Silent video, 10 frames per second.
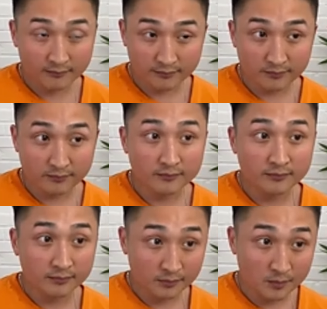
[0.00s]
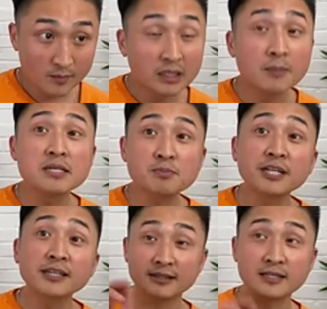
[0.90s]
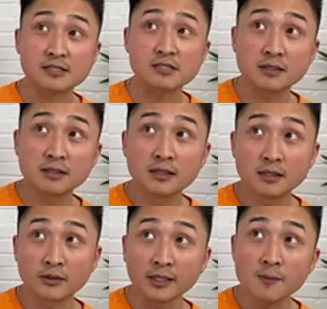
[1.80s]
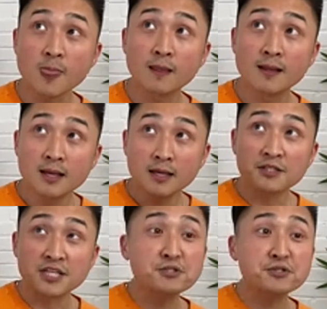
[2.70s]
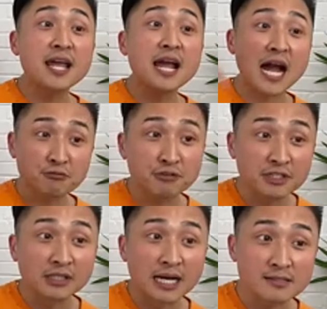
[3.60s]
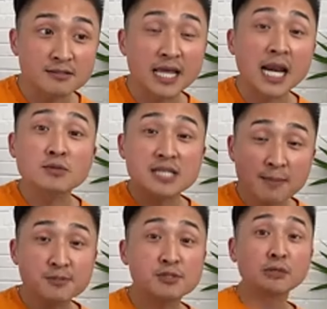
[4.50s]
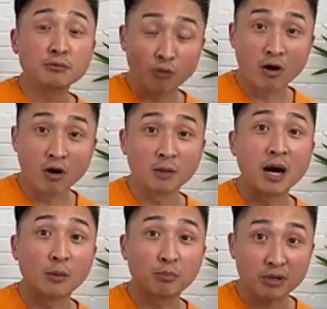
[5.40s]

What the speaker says: Yesterday, I realized that I was absolutely wrong about Project Zettelkasten's because of Brother Spirit,